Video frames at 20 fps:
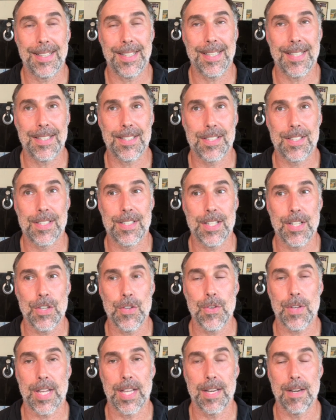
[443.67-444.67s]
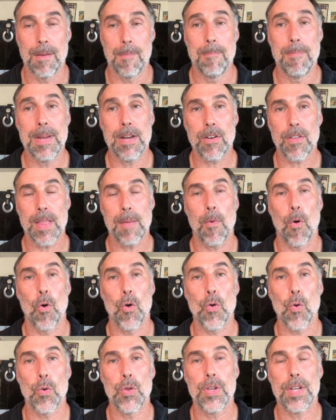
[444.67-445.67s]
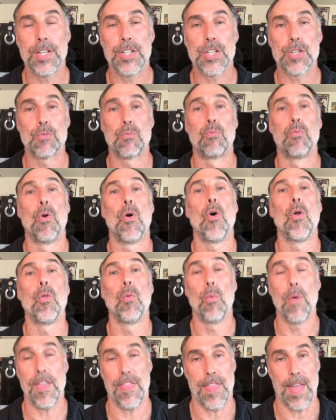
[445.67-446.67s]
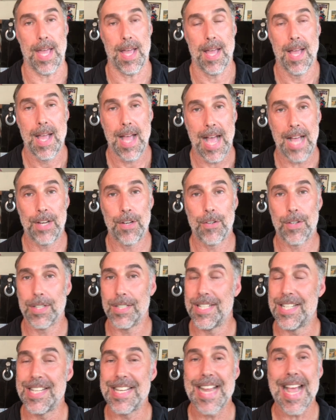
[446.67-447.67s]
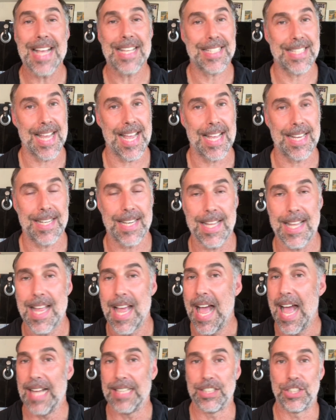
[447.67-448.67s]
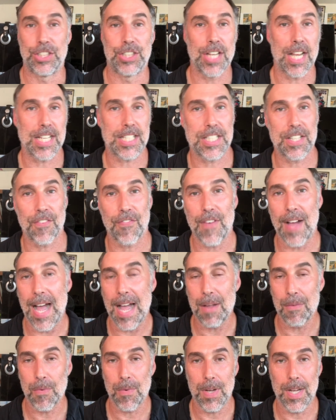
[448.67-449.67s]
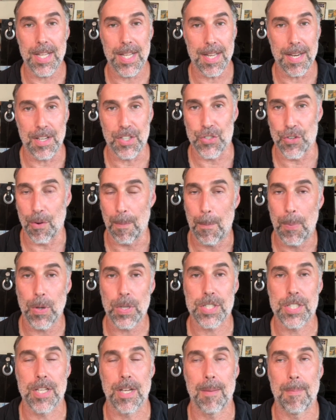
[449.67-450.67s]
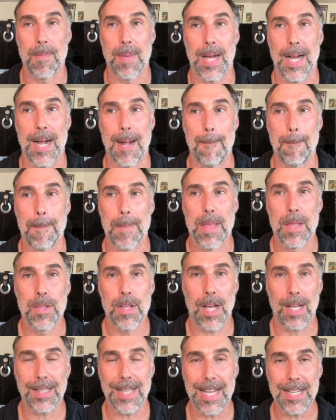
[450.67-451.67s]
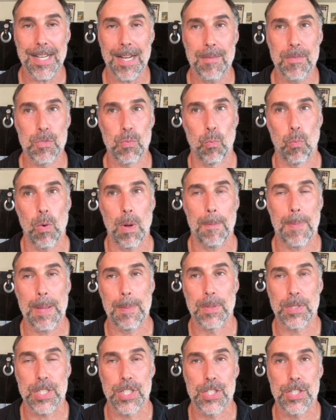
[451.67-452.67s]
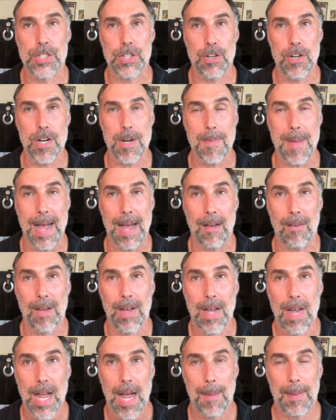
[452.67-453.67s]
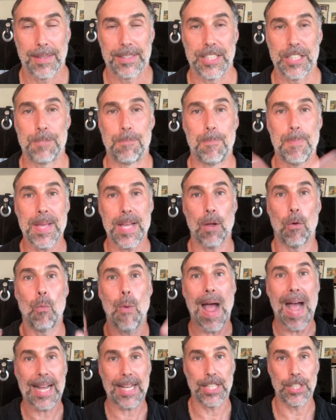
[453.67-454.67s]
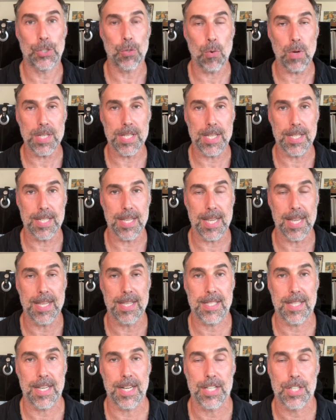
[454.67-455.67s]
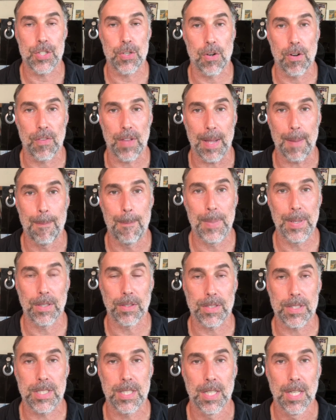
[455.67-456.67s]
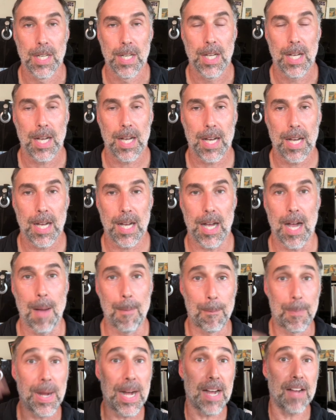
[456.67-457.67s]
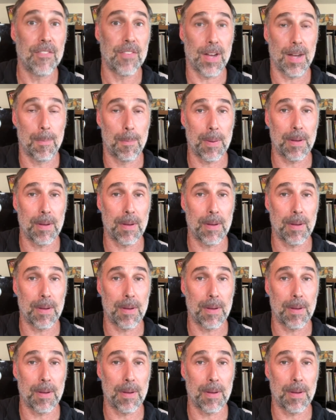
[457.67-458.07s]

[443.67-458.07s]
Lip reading: you can mirror them, or you can just roll with it. And you can yes and it and justify it and sort of put some, a lot of times what people's concerned about these big wacky choices is that it's sort of like built above,